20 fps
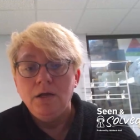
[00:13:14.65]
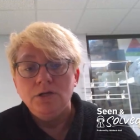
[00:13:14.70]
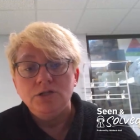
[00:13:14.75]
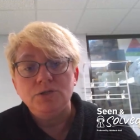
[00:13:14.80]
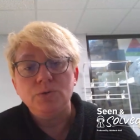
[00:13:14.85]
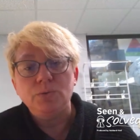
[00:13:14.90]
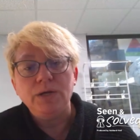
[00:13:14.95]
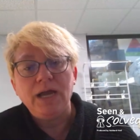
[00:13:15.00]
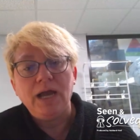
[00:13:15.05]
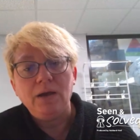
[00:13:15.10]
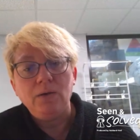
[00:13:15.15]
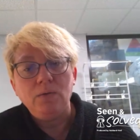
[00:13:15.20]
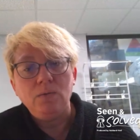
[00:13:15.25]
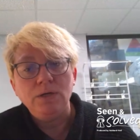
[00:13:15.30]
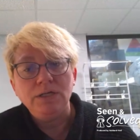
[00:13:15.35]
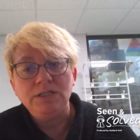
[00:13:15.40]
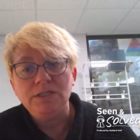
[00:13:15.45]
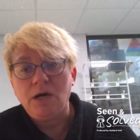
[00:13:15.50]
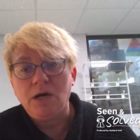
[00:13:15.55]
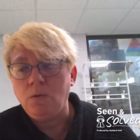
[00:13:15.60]
So
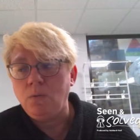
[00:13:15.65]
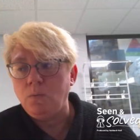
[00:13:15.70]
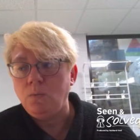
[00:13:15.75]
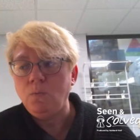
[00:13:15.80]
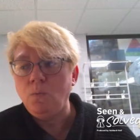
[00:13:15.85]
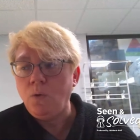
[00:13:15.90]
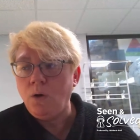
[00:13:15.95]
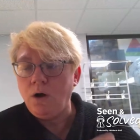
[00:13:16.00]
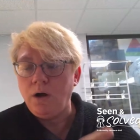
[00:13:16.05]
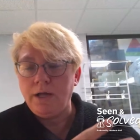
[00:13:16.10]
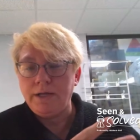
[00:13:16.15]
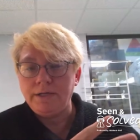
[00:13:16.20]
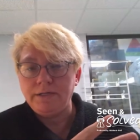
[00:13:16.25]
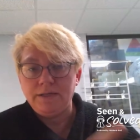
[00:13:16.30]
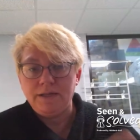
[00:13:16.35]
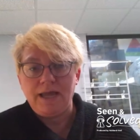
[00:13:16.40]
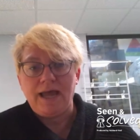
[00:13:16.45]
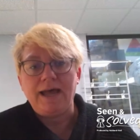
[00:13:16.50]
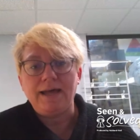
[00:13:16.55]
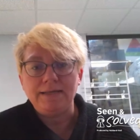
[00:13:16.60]
we don't want
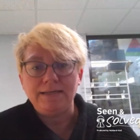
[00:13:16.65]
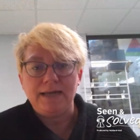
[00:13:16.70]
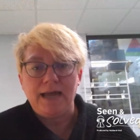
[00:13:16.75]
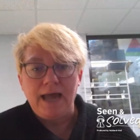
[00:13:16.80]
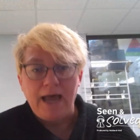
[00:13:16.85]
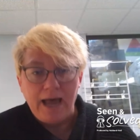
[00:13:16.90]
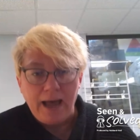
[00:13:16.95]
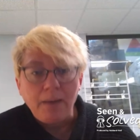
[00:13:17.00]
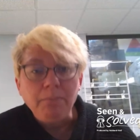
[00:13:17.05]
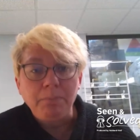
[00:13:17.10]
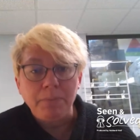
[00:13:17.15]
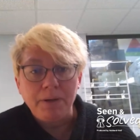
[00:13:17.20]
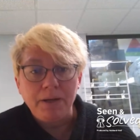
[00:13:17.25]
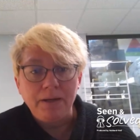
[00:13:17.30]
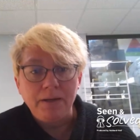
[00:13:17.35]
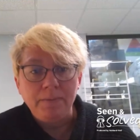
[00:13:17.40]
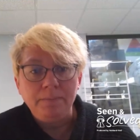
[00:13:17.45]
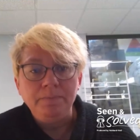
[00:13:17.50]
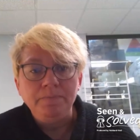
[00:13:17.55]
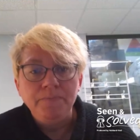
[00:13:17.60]
that to
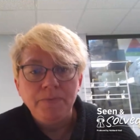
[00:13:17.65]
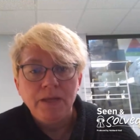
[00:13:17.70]
happen.